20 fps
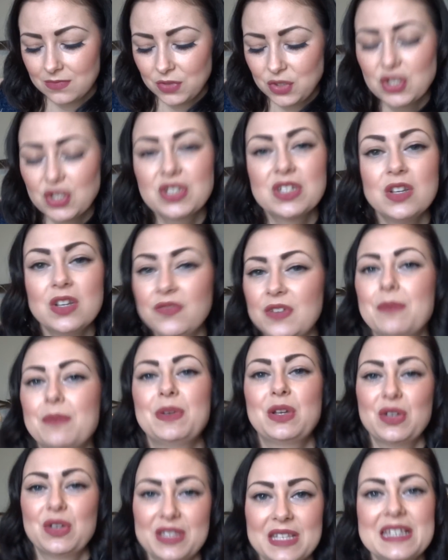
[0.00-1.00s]
Just love it
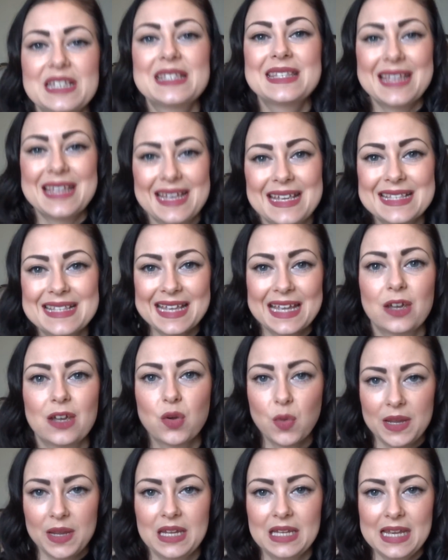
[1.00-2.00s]
because it sinks in
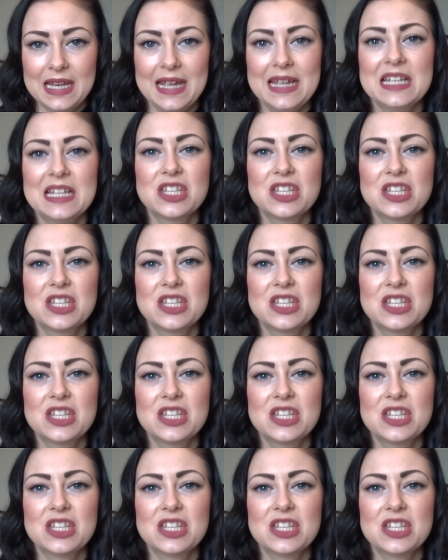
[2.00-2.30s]
quickly,